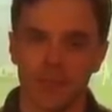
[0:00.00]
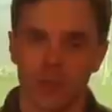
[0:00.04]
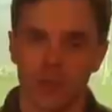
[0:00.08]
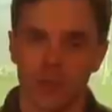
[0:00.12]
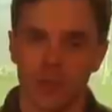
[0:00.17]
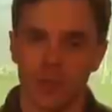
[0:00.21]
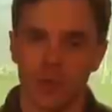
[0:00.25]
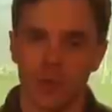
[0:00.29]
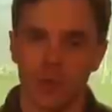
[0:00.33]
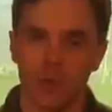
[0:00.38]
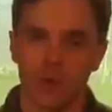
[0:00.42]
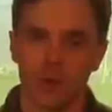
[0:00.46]

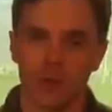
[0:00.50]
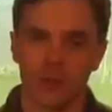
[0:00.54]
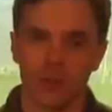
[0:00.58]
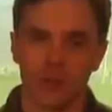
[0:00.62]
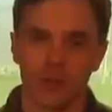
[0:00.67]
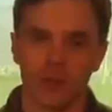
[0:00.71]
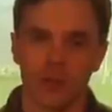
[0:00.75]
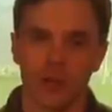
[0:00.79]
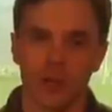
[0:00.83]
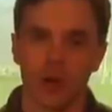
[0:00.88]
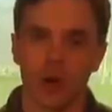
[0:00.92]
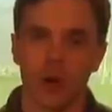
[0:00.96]
yours.
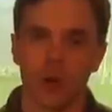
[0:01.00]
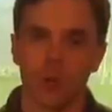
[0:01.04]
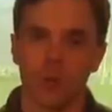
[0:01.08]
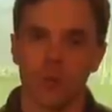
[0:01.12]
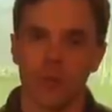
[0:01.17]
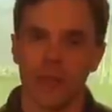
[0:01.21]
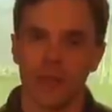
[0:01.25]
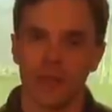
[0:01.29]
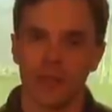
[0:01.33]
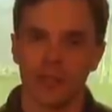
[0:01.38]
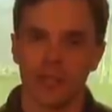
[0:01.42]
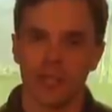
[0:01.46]
You're going to own
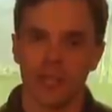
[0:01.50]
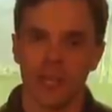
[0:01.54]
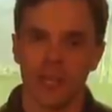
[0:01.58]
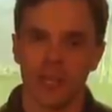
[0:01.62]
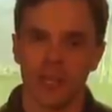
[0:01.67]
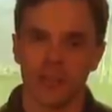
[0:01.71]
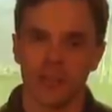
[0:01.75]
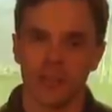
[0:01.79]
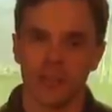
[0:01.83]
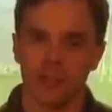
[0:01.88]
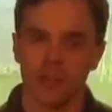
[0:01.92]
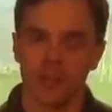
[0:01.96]
that
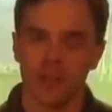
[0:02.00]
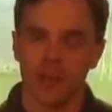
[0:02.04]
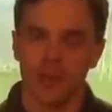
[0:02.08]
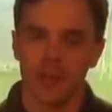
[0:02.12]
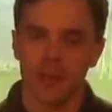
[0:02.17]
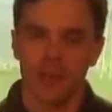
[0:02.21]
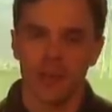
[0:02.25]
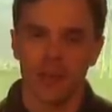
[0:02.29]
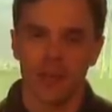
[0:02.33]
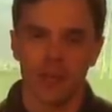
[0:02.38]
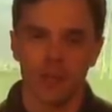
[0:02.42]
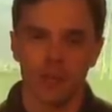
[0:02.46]
change, and
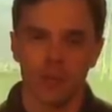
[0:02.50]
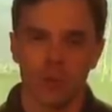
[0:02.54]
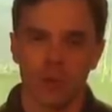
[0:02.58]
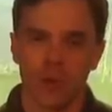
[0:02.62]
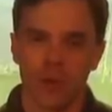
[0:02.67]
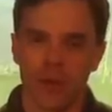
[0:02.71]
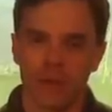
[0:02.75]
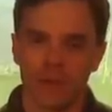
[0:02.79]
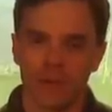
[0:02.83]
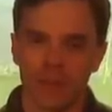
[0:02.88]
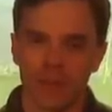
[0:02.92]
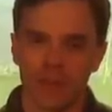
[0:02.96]
you won't
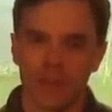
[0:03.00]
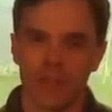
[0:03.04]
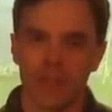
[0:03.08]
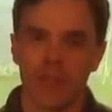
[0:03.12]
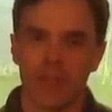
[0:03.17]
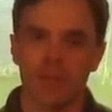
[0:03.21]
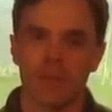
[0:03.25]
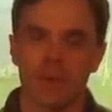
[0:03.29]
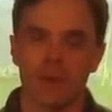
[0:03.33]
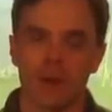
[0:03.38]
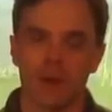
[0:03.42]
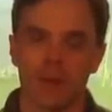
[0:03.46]
have to
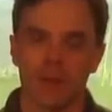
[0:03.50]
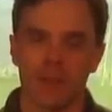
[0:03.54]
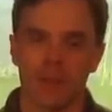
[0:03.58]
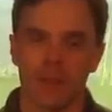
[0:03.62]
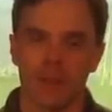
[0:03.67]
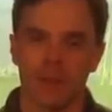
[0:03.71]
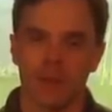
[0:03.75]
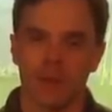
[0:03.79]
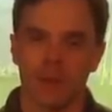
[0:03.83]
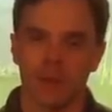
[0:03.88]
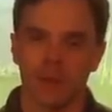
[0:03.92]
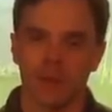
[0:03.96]
think about it
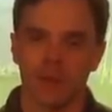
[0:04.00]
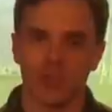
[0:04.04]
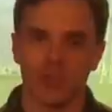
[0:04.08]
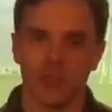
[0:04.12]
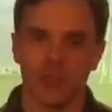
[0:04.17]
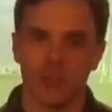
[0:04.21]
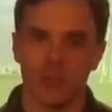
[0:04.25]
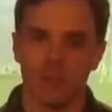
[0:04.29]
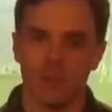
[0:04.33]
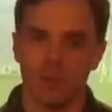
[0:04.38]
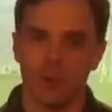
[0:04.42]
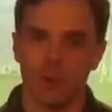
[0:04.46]
that much
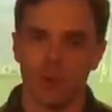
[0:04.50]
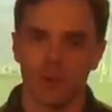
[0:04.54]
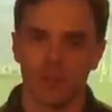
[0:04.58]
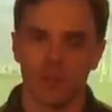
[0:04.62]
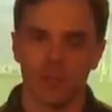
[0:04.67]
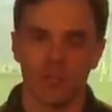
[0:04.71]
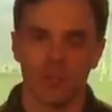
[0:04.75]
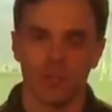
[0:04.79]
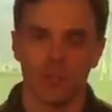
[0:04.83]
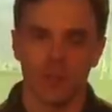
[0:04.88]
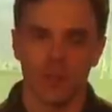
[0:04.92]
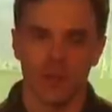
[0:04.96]
anymore. It's
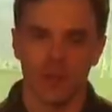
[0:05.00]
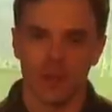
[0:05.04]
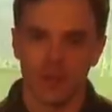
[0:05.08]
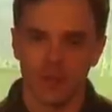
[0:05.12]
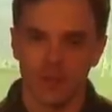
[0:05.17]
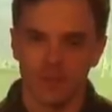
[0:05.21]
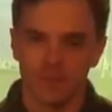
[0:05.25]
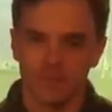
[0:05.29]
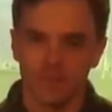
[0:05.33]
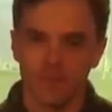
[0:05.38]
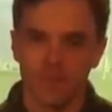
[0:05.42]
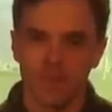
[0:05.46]
going to be
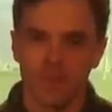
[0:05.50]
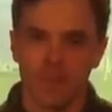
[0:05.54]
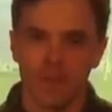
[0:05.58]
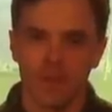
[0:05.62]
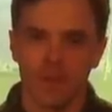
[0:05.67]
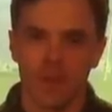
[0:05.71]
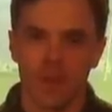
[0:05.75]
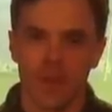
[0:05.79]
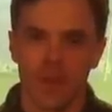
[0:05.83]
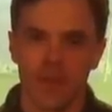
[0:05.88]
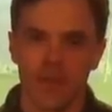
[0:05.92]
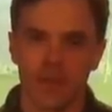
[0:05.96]

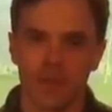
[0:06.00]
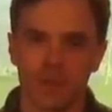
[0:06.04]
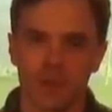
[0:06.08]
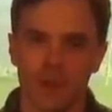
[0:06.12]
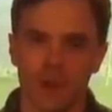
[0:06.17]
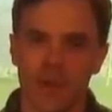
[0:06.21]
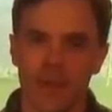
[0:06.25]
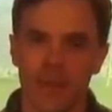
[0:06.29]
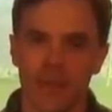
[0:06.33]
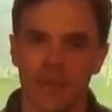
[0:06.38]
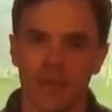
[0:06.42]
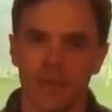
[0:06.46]

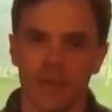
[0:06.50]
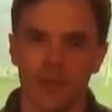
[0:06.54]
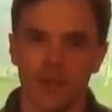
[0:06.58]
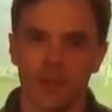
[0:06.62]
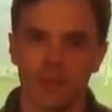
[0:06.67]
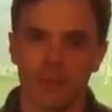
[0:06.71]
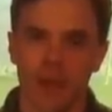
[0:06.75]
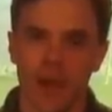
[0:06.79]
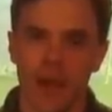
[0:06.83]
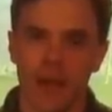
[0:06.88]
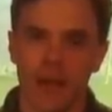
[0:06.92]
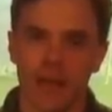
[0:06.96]
ingrained into
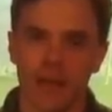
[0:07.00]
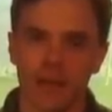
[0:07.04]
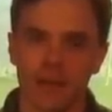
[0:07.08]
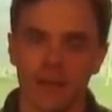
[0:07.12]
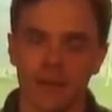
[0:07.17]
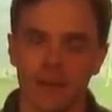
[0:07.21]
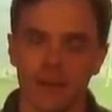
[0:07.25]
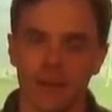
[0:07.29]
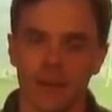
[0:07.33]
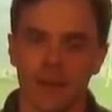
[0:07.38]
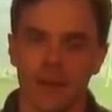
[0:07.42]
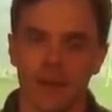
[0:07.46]
your body,
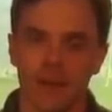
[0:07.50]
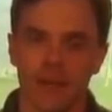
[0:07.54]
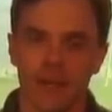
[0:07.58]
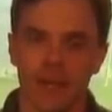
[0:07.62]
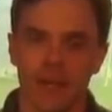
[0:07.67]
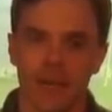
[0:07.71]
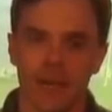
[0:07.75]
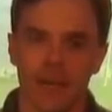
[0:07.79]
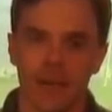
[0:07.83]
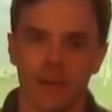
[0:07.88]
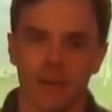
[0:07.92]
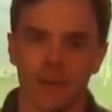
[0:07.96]
and
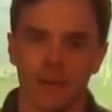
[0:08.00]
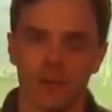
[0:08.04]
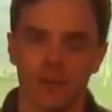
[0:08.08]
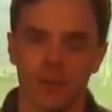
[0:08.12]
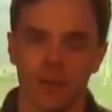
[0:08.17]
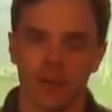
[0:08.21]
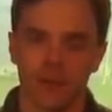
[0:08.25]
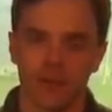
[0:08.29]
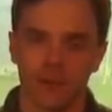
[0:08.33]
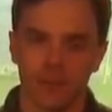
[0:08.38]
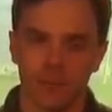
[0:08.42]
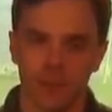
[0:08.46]
you'll
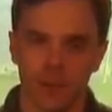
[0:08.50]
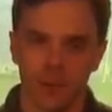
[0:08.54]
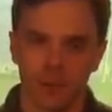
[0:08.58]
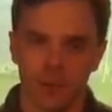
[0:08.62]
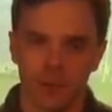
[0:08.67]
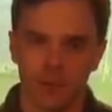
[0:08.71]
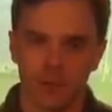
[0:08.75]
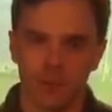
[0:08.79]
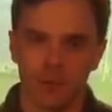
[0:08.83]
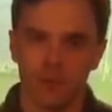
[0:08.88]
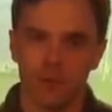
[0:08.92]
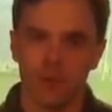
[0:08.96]
be able
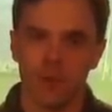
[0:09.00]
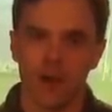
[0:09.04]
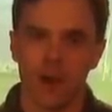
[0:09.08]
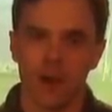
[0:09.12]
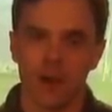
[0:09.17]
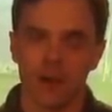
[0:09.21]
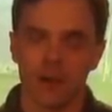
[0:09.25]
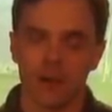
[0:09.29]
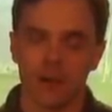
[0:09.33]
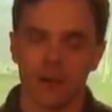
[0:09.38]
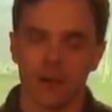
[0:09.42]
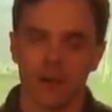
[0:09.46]
to move
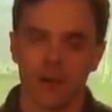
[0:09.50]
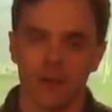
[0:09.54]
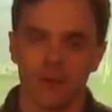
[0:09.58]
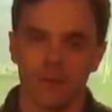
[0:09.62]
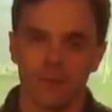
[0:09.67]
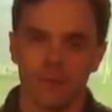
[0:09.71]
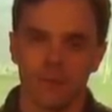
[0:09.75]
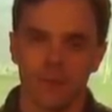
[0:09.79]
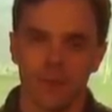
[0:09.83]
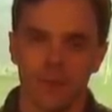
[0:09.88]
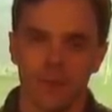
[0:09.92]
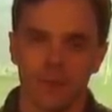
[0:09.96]
on
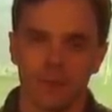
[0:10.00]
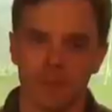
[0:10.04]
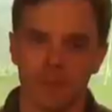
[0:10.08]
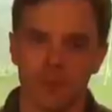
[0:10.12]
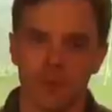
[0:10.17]
and